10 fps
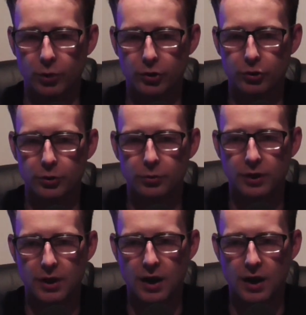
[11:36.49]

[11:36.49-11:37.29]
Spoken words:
recruit